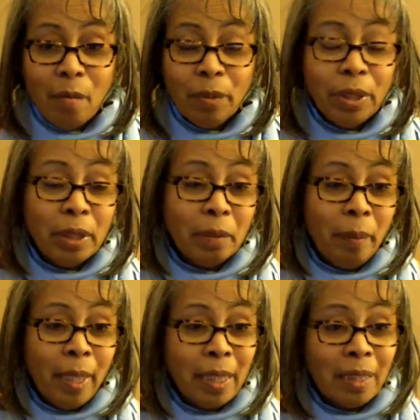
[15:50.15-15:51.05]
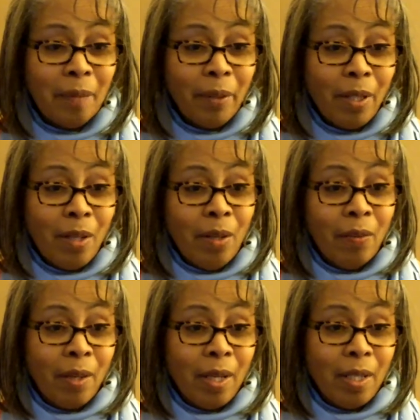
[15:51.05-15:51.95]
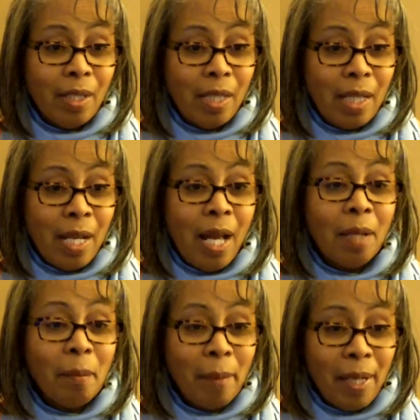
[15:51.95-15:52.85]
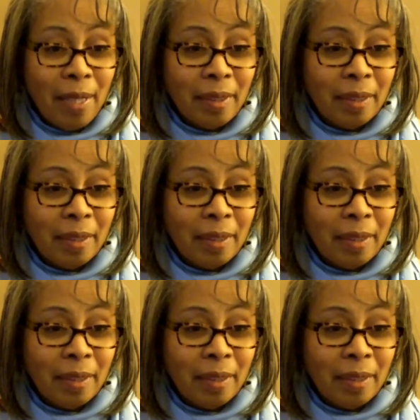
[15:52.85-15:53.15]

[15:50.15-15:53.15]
participate in something called the combine.